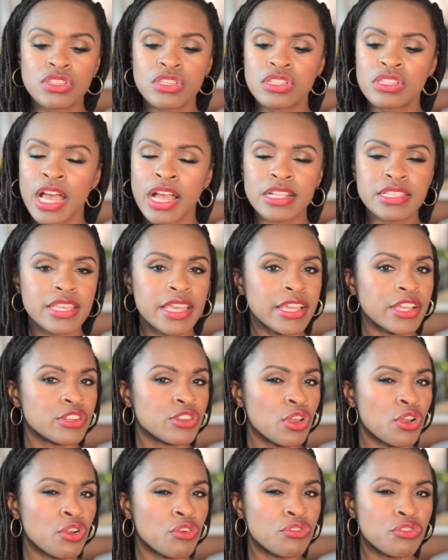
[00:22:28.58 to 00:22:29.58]
not take
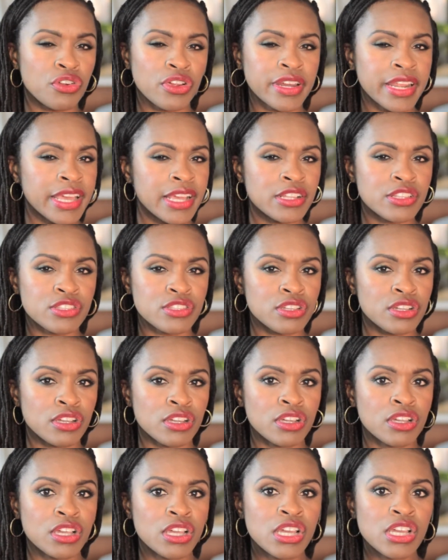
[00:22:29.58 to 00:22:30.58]
no for an
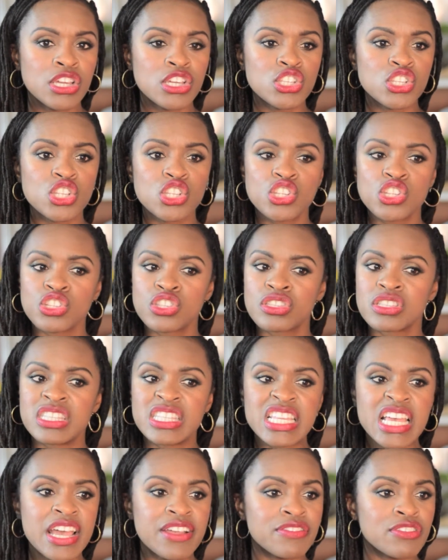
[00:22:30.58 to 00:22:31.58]
answer. She just
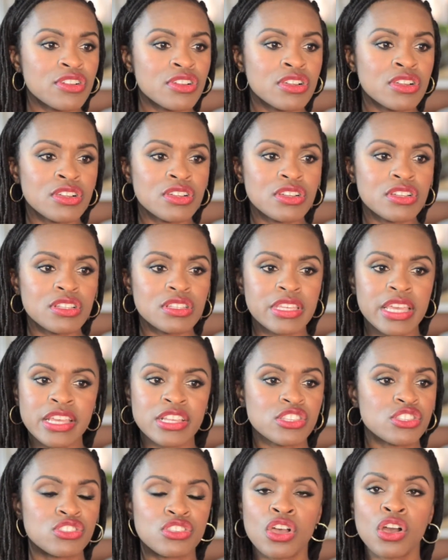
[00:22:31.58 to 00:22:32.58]
never
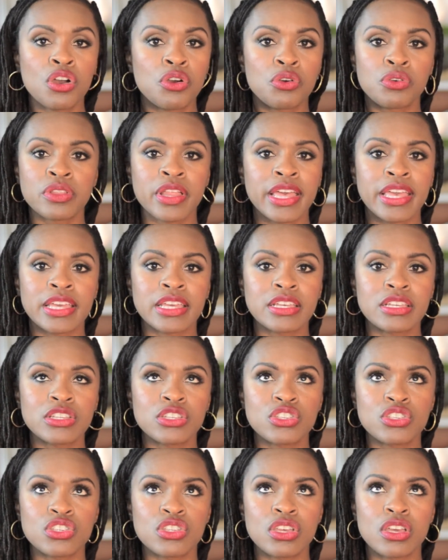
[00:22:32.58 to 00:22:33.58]
takes no.
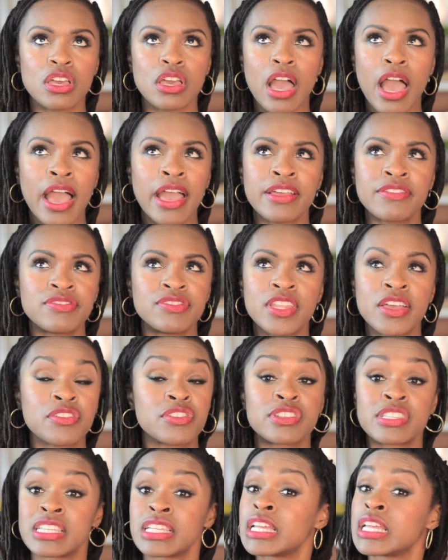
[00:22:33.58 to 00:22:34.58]
I've
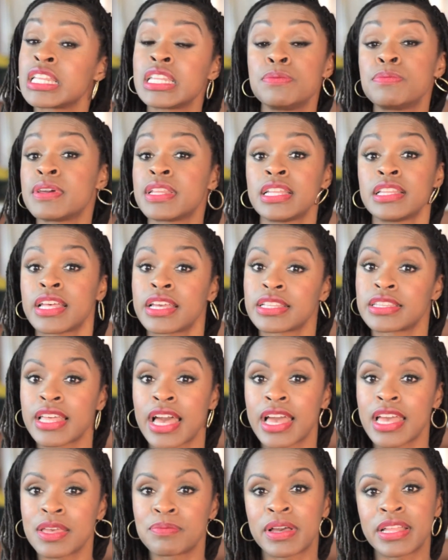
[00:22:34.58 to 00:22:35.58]
never seen anybody like
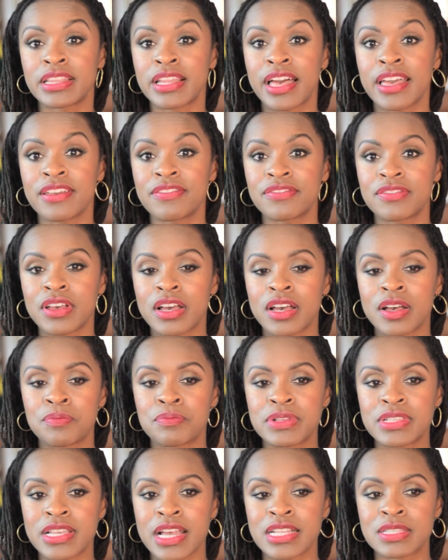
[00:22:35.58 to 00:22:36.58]
that in my life
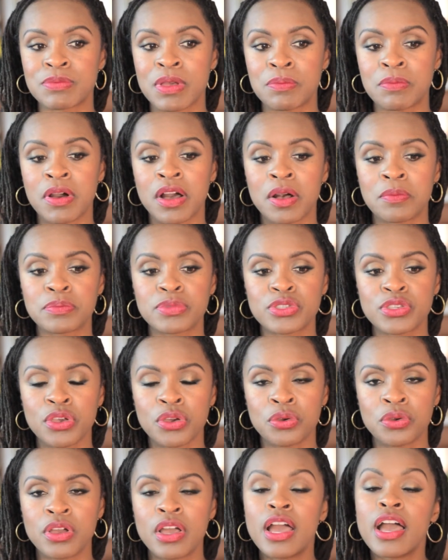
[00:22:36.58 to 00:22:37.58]
besides my mom.
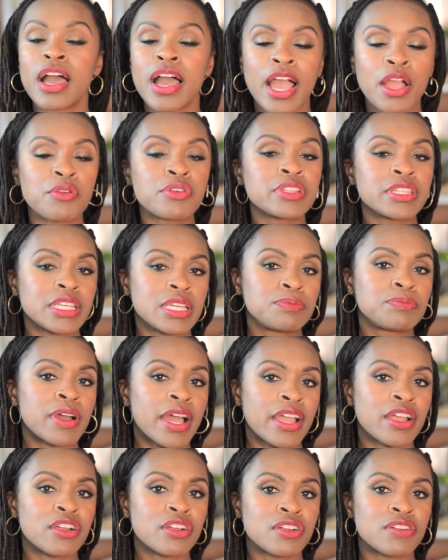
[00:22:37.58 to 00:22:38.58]
So I really
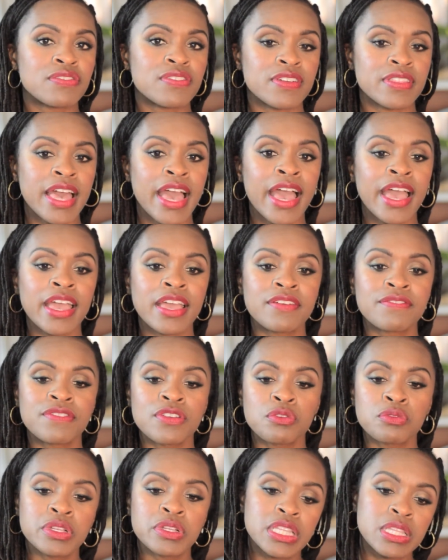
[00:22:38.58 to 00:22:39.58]
admire her for that and
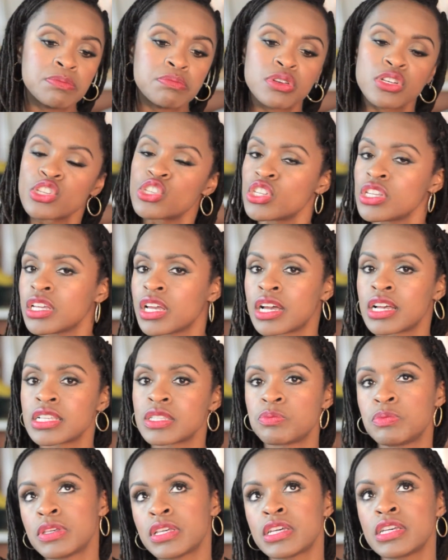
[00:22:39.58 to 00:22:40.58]
for really pushing
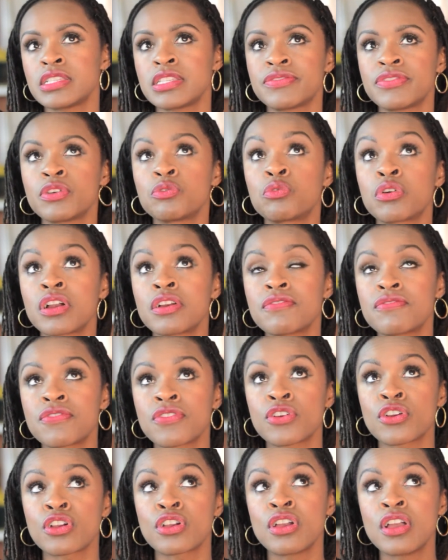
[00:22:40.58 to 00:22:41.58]
us, because if it weren't
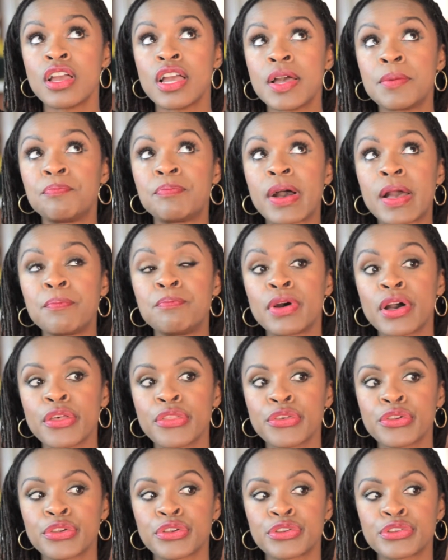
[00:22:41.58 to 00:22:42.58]
for my
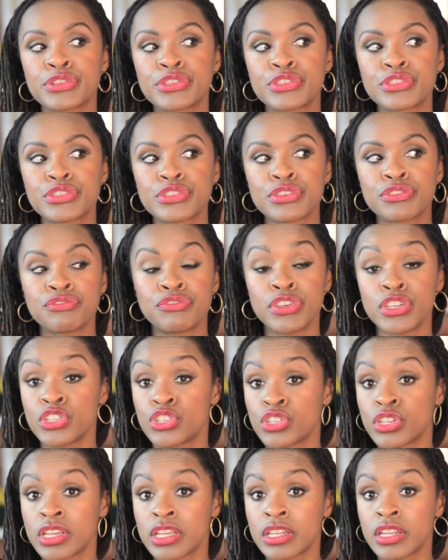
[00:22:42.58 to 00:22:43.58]
mother's
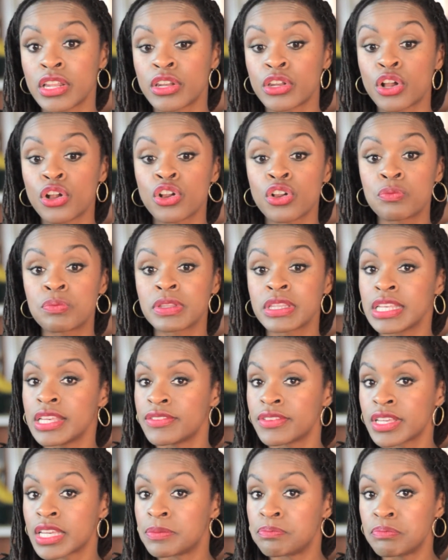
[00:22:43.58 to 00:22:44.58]
vision and her
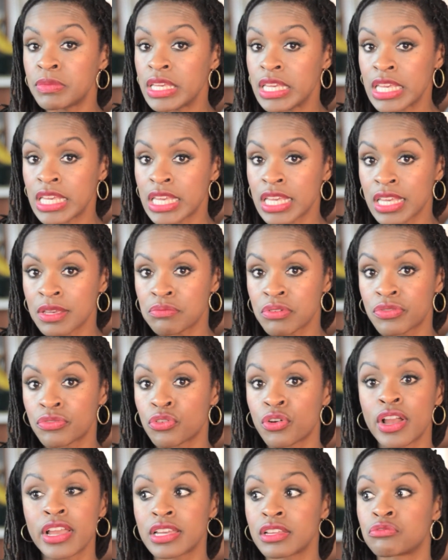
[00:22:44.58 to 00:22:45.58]
believing in me
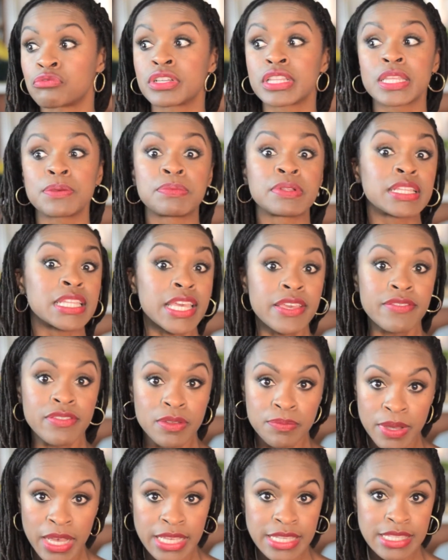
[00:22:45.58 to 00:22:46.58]
before I could really believe
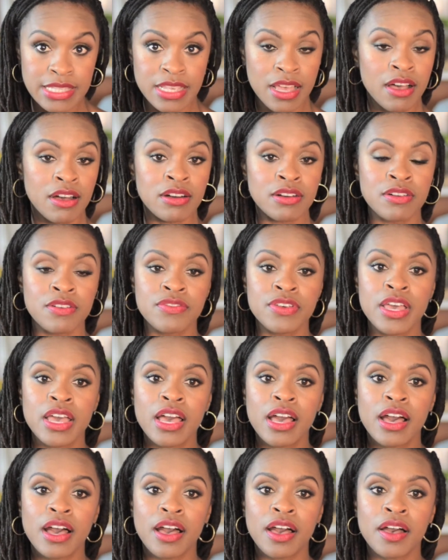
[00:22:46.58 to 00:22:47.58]
in myself,
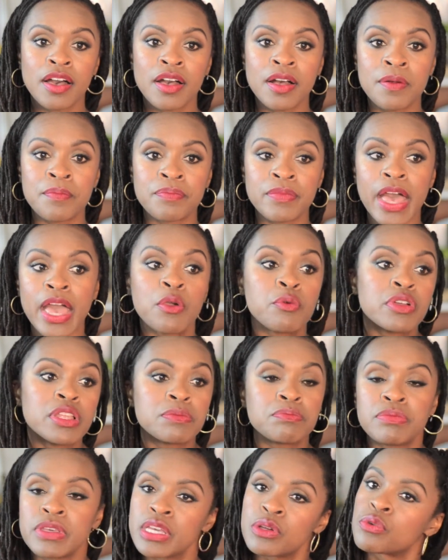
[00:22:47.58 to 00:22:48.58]
I
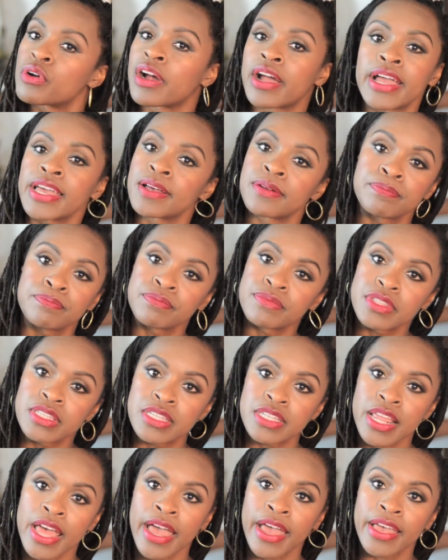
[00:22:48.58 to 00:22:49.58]
wouldn't be where I am
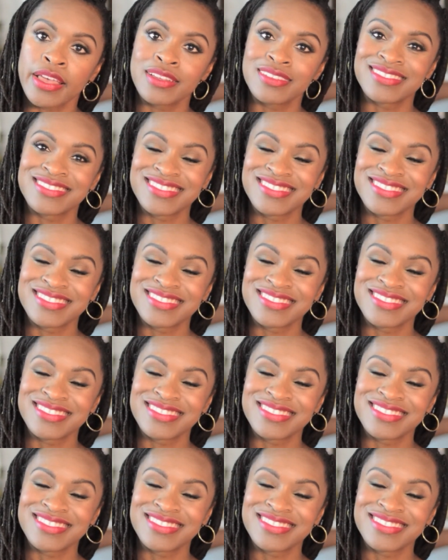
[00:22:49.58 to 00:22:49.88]
today.